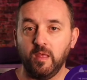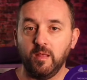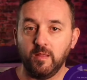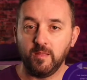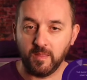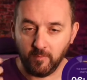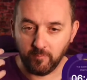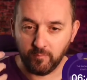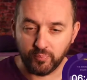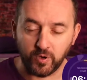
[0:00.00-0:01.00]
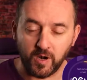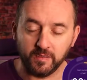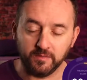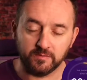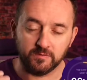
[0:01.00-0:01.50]
That
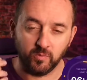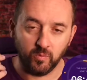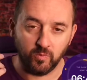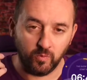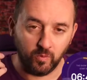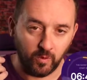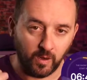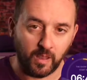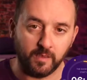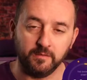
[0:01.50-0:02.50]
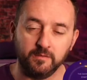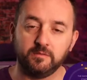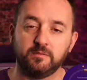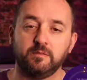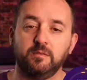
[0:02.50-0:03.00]
bright
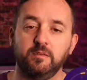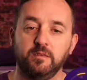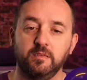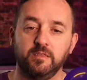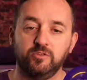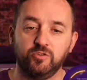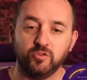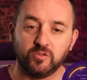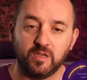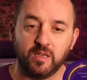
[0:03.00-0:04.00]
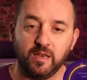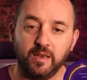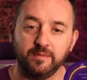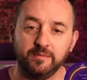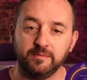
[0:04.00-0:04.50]
light is just
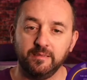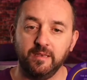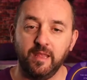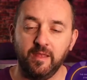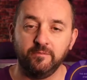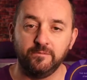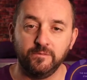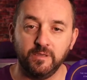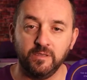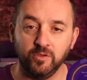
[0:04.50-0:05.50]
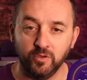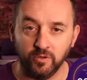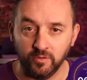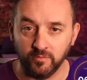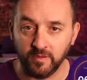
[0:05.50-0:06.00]
cleansing every
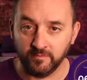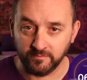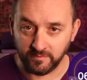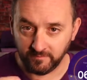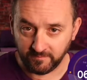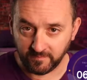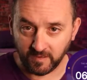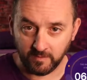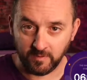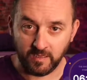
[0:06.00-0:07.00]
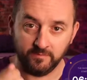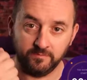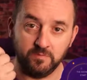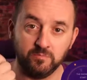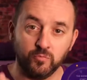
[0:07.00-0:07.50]
nerve, every fiber, every
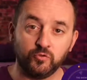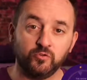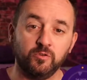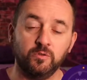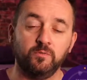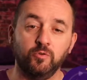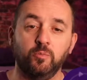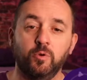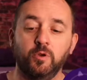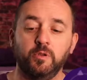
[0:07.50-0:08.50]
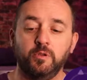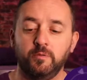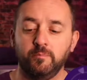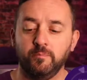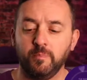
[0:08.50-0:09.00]
muscle of your body.
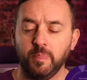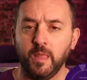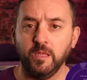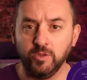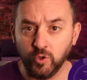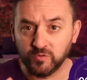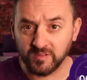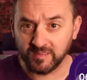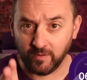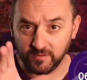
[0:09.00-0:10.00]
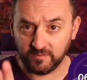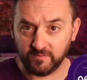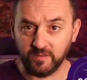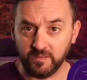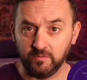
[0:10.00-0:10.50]
And notice how this feels.